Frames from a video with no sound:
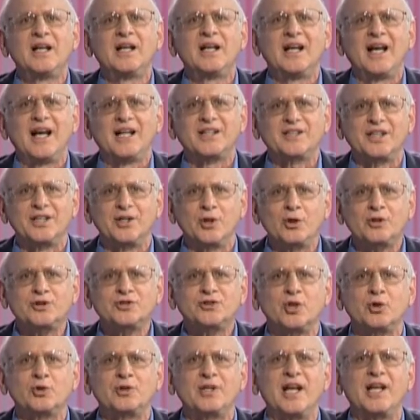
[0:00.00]
and can
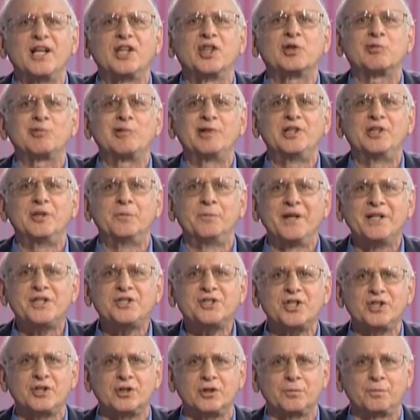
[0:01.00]
also take
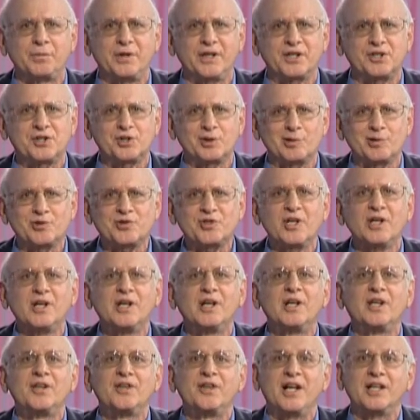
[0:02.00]
three-dimensional pictures
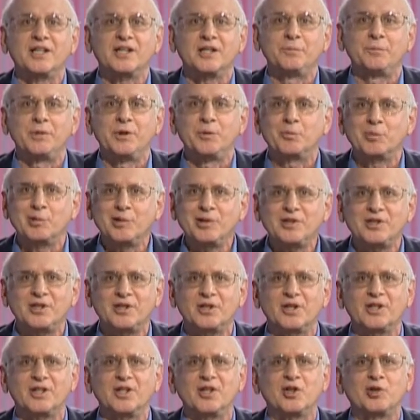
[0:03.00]
that can be printed
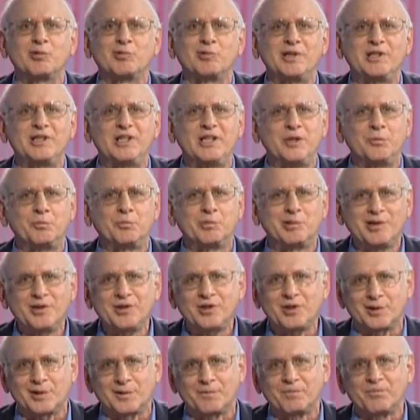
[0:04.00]
on a 3D printer.